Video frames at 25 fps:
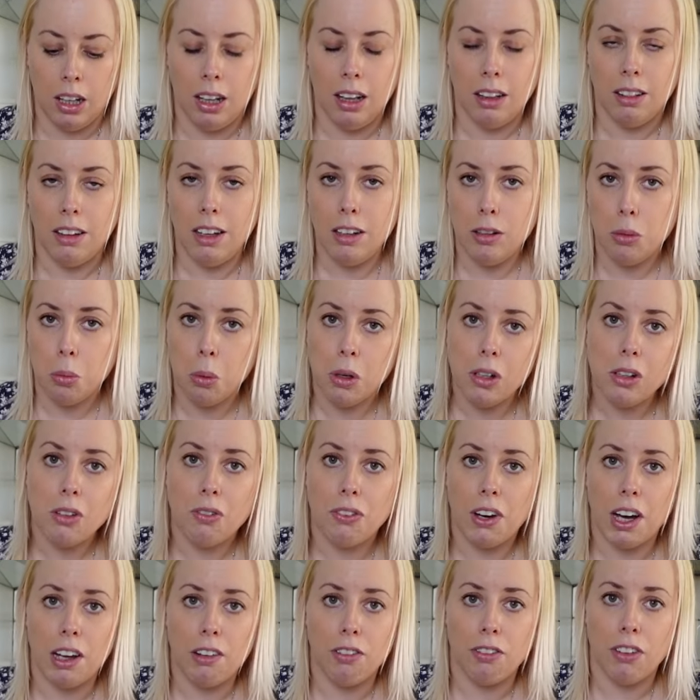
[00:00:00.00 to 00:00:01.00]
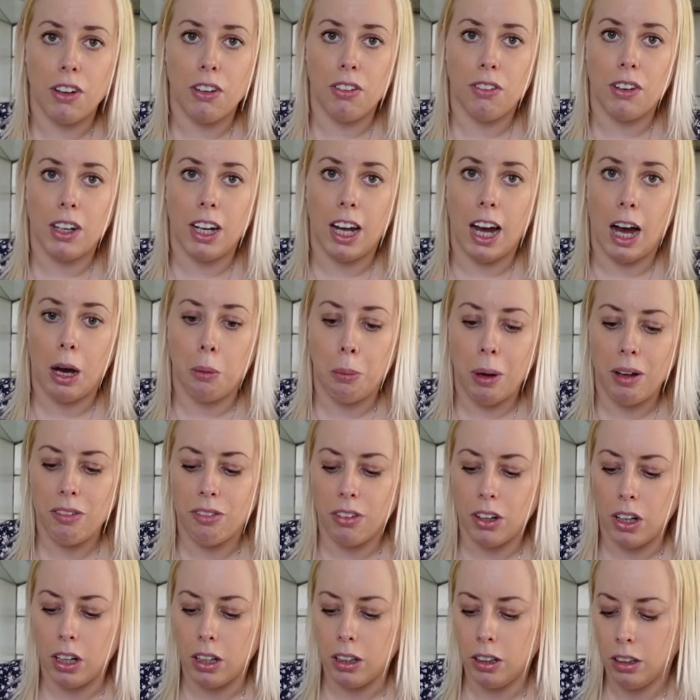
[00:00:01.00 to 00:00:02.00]
This was £5.50,
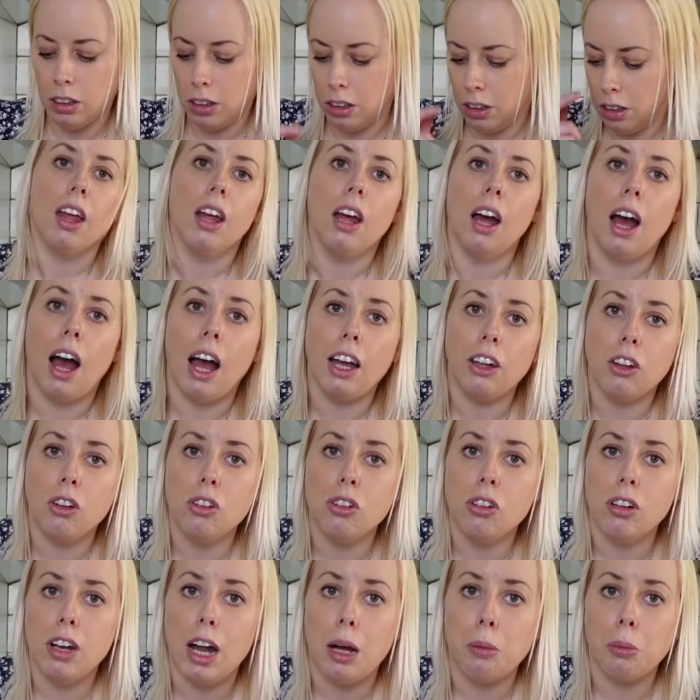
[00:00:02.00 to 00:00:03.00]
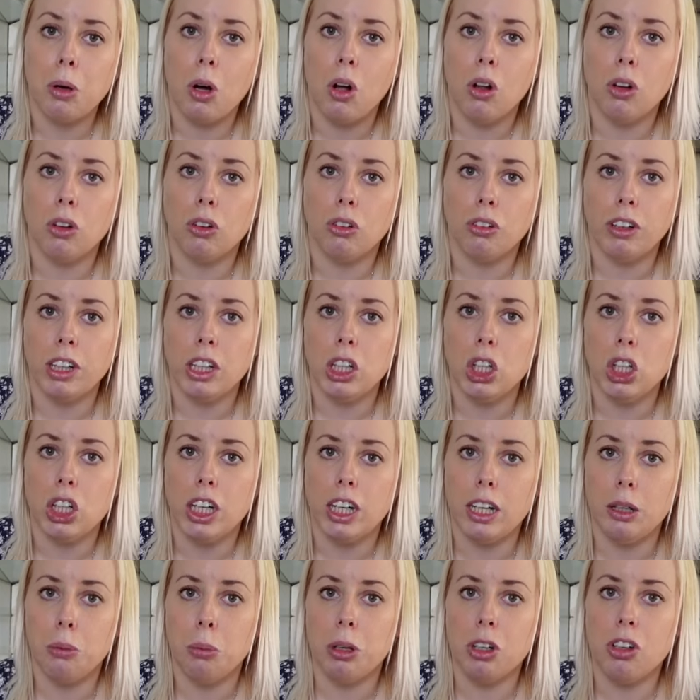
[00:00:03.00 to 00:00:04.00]
however, I use an app called Green
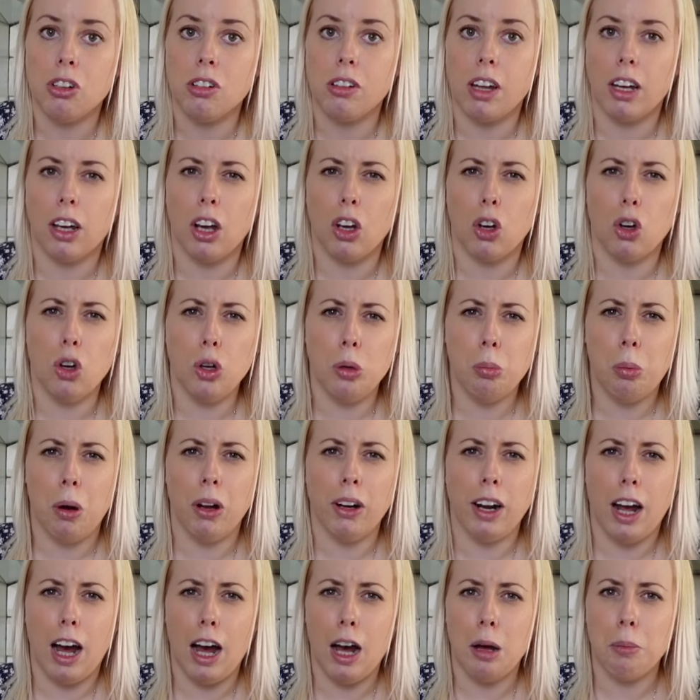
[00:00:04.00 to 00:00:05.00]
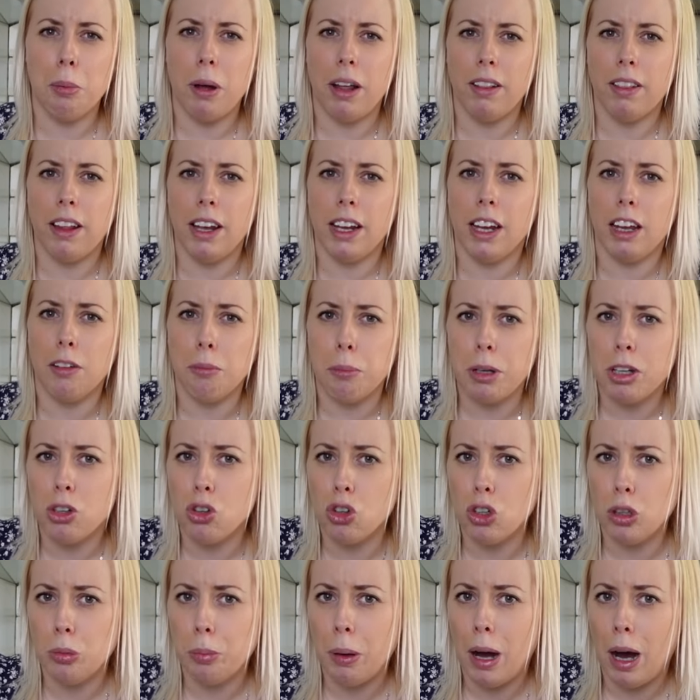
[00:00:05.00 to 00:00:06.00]
Gin, which is like a coupon app, and they give me
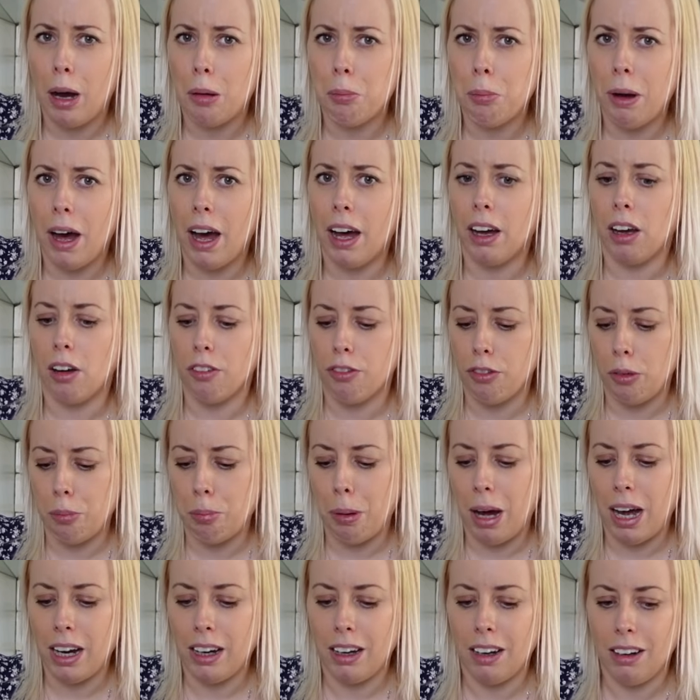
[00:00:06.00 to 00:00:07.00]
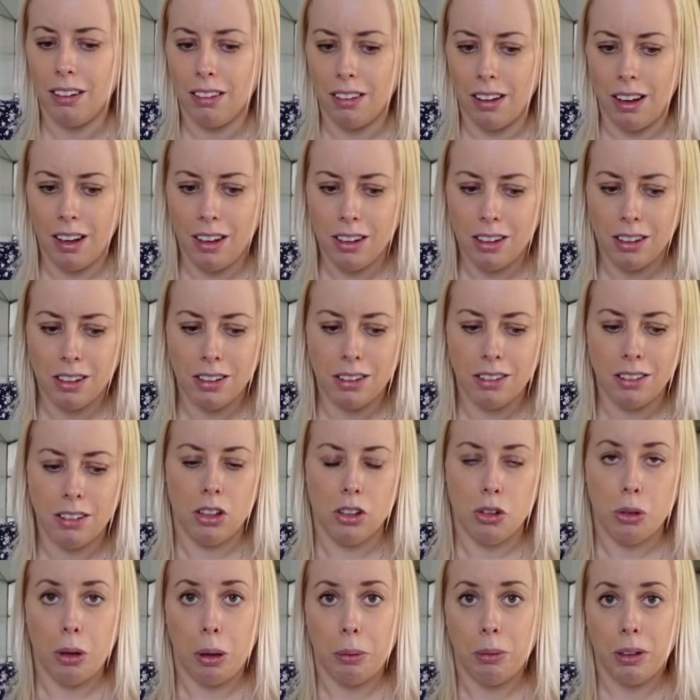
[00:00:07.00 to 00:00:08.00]
£2 back for buying this.
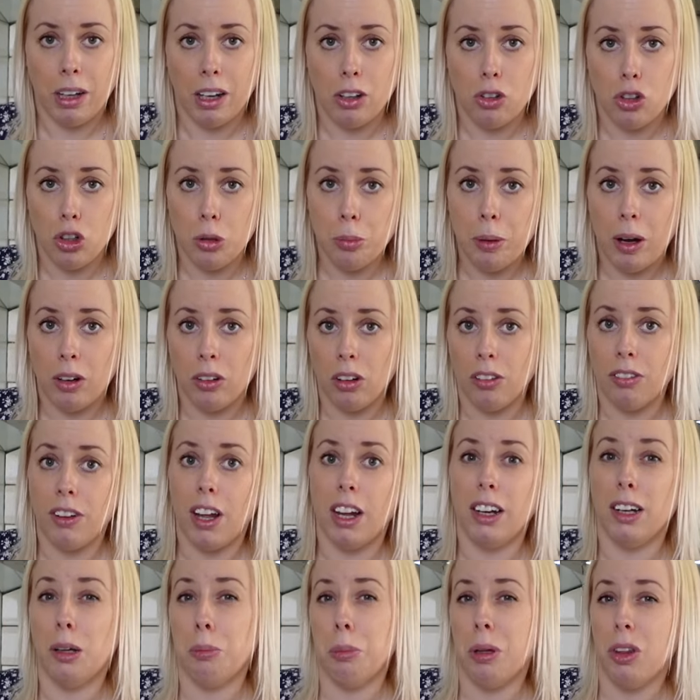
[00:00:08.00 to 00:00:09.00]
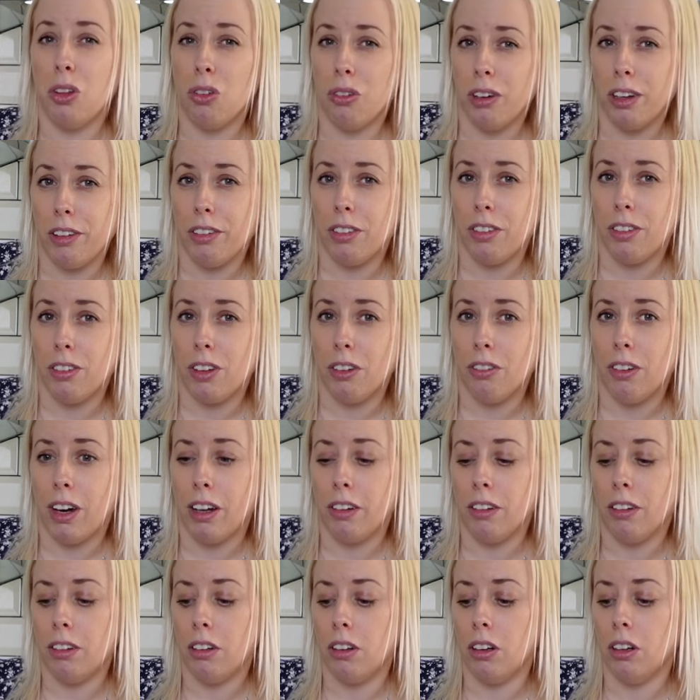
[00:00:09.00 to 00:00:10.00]
So I will get £2 off that and it'll be £3.50
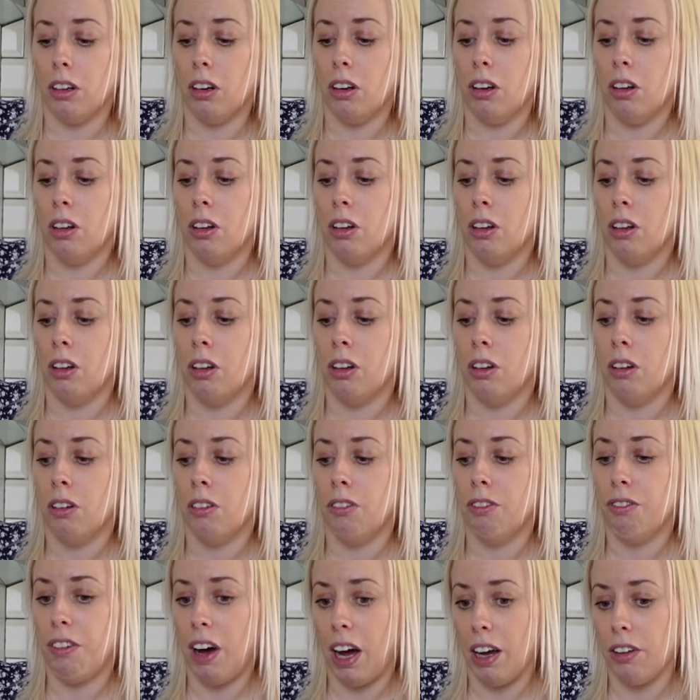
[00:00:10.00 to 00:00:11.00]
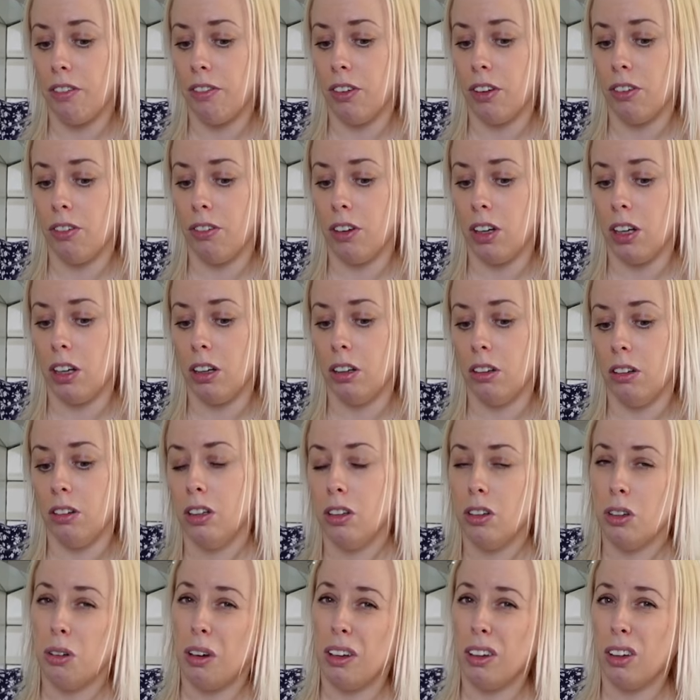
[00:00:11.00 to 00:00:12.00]
rather than £5.50.
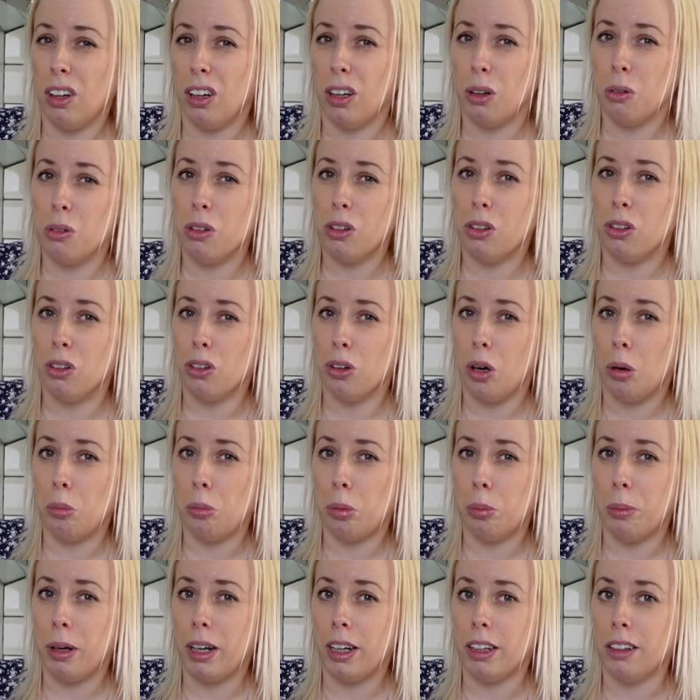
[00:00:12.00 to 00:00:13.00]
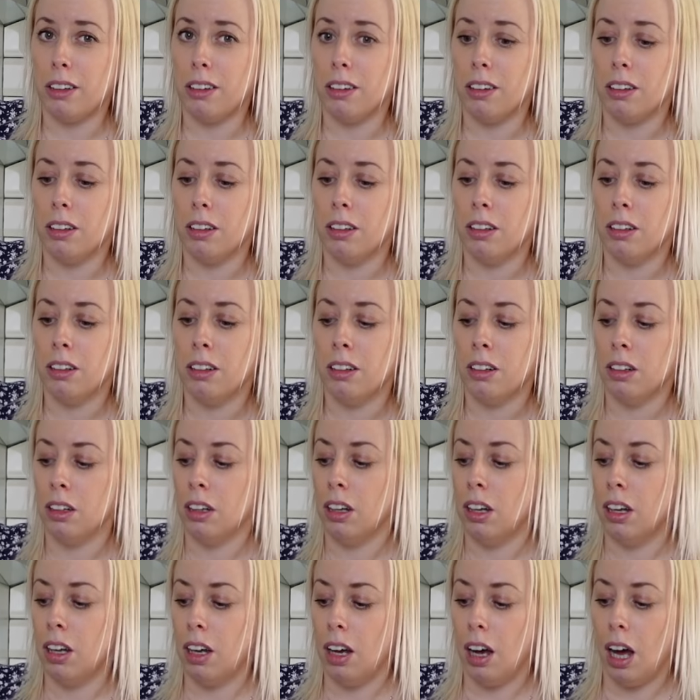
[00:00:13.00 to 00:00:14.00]
So I thought that was a good compromise.
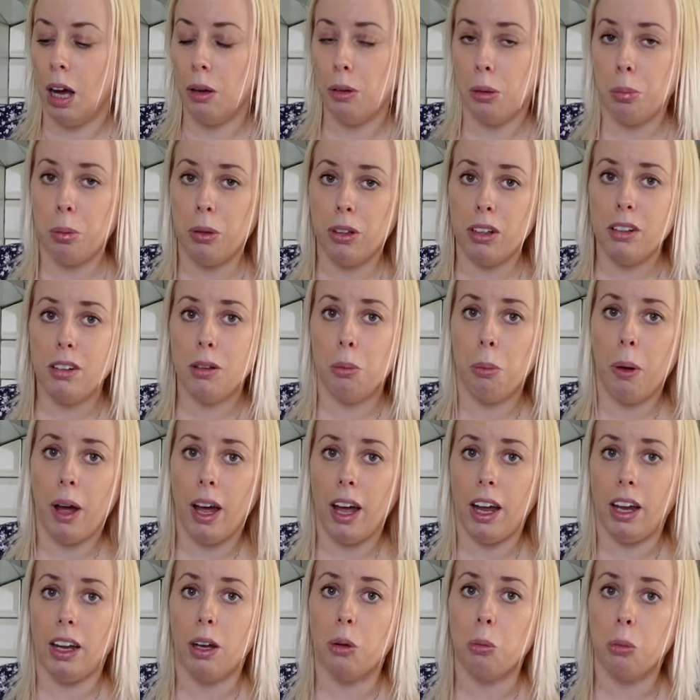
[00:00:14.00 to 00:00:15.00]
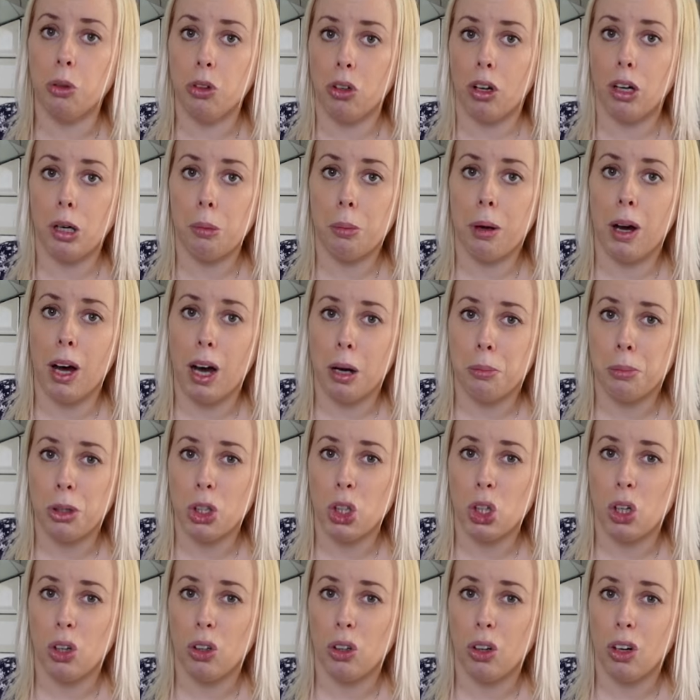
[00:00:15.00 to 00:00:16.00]
I'm gonna put this away, we'll talk about how much it
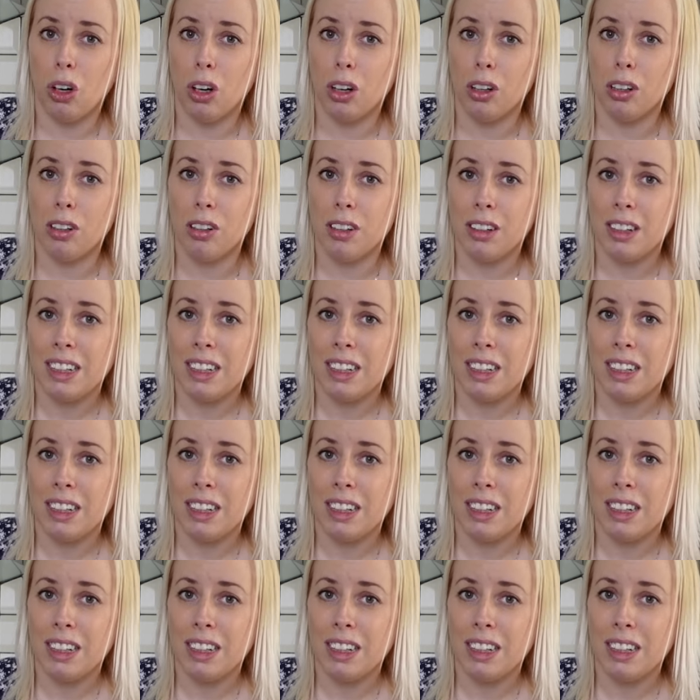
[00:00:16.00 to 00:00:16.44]
all cost.